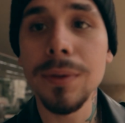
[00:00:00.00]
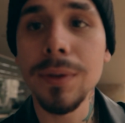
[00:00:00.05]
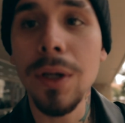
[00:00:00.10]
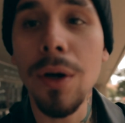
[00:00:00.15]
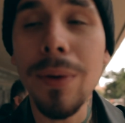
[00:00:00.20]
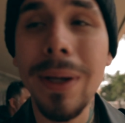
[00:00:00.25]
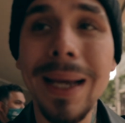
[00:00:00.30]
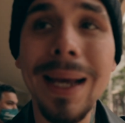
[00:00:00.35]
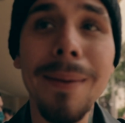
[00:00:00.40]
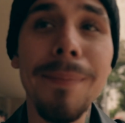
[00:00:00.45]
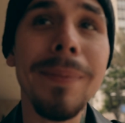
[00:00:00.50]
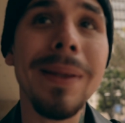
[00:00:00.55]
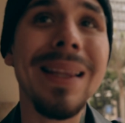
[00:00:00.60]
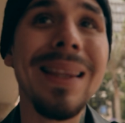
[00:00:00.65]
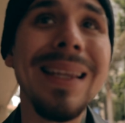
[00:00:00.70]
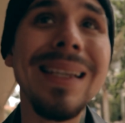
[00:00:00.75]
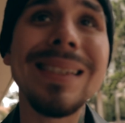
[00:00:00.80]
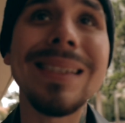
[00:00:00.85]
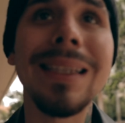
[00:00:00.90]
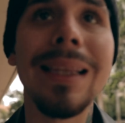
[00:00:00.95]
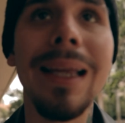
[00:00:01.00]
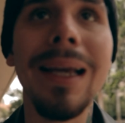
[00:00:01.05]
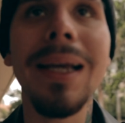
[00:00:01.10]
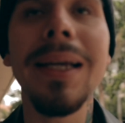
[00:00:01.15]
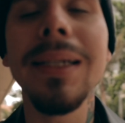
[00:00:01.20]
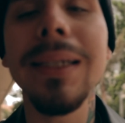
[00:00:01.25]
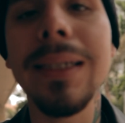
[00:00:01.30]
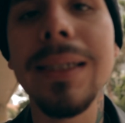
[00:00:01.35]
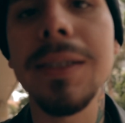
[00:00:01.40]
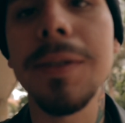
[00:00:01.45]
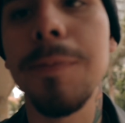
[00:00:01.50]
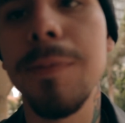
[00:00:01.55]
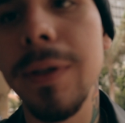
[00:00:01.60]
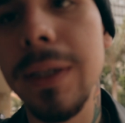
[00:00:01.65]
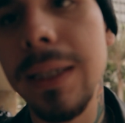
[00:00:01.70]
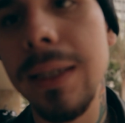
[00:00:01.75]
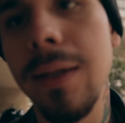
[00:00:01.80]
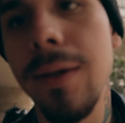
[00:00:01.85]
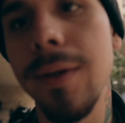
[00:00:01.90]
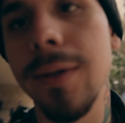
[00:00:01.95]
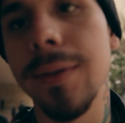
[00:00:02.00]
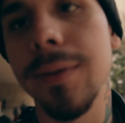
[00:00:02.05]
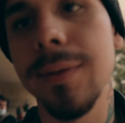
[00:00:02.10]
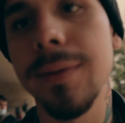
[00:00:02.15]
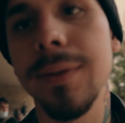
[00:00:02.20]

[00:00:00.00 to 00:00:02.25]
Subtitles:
no cap, this line is pretty long,